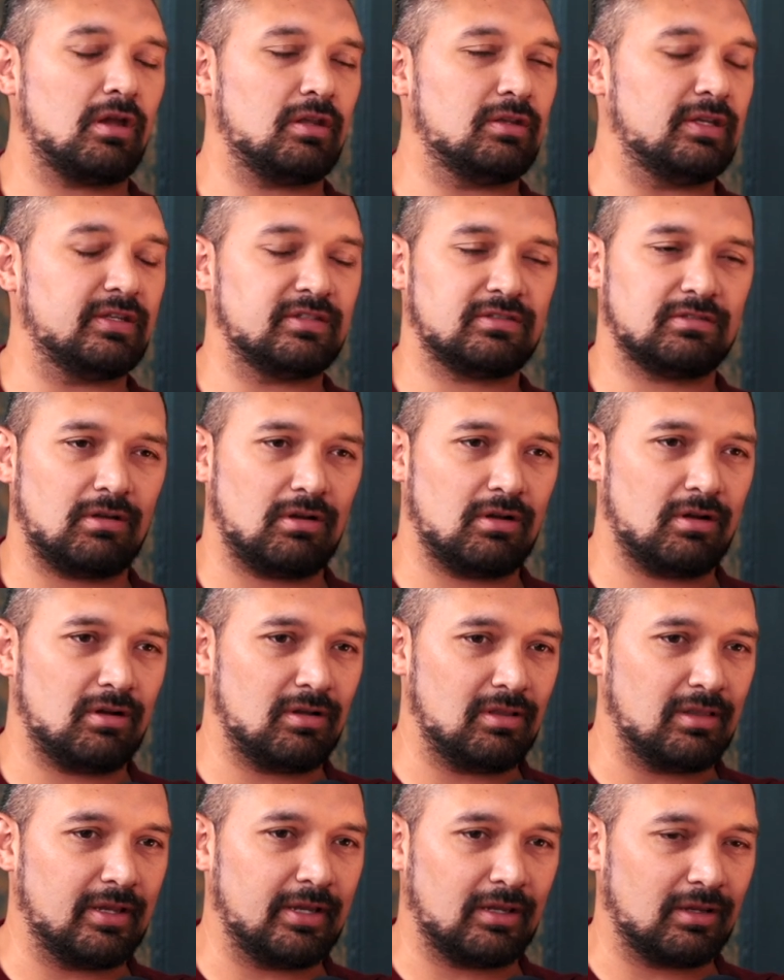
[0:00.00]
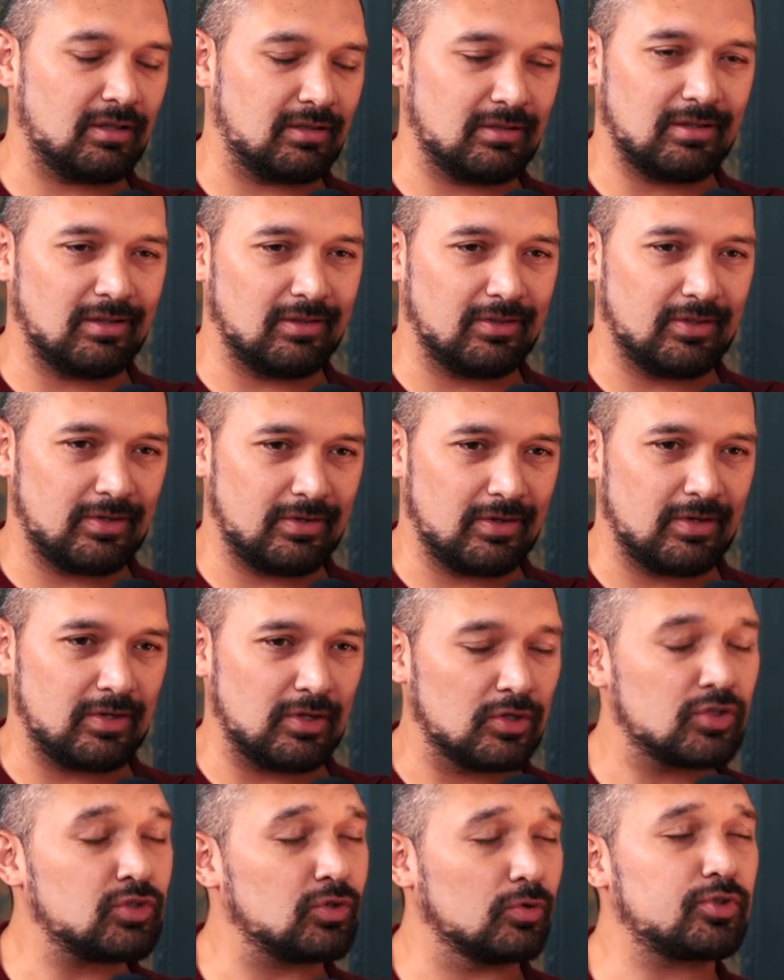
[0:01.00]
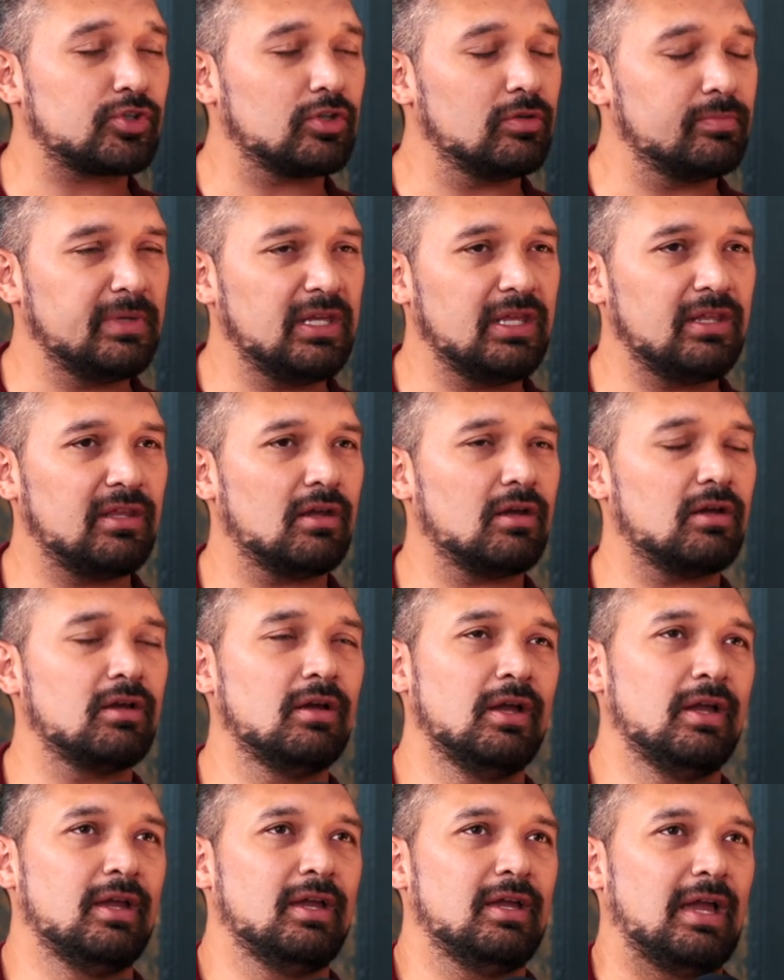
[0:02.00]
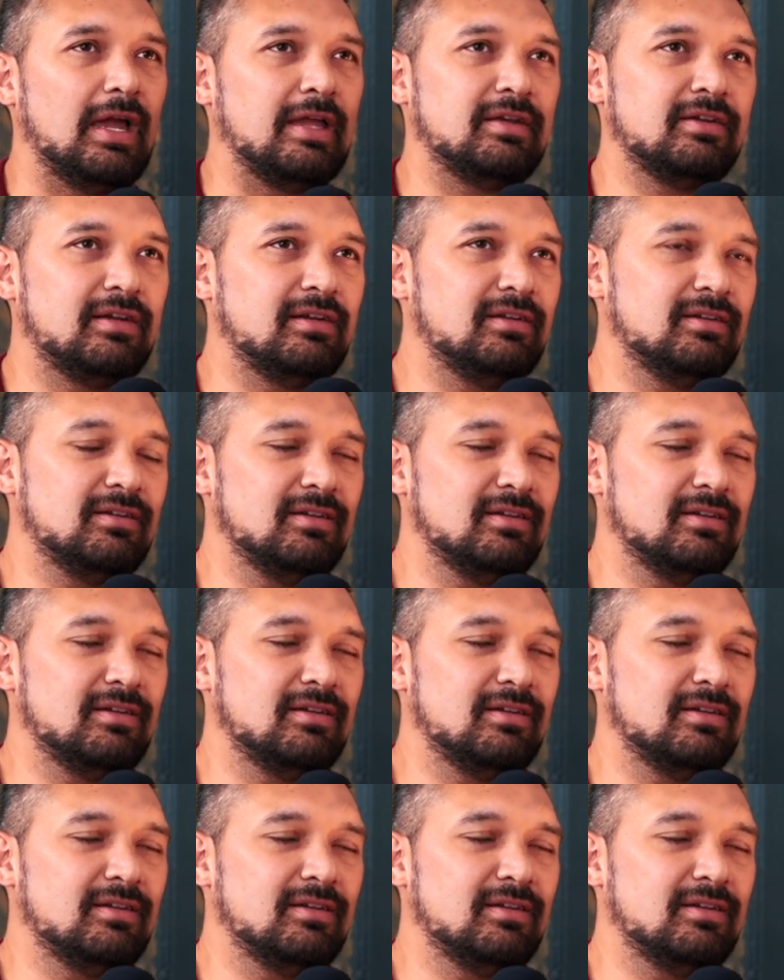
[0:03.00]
uh, they saw like in, on, on the social media and